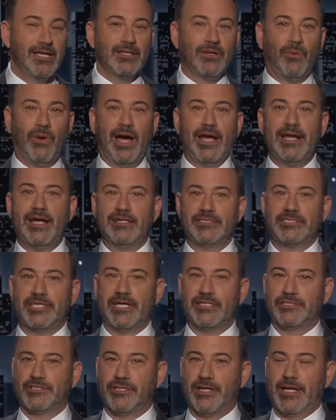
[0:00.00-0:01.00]
The White House
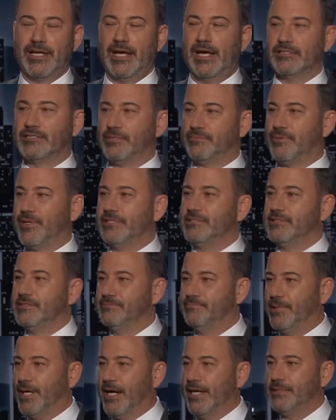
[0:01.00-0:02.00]
yesterday announced that
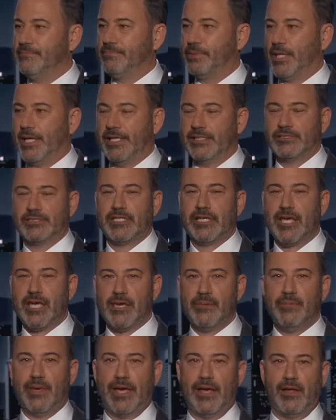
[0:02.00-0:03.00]
President Biden plans to
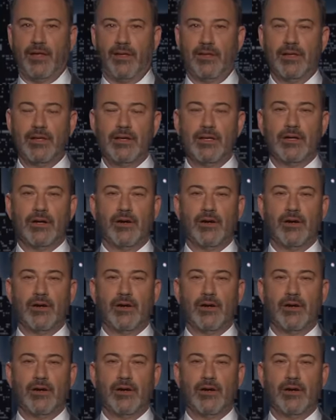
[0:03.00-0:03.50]
email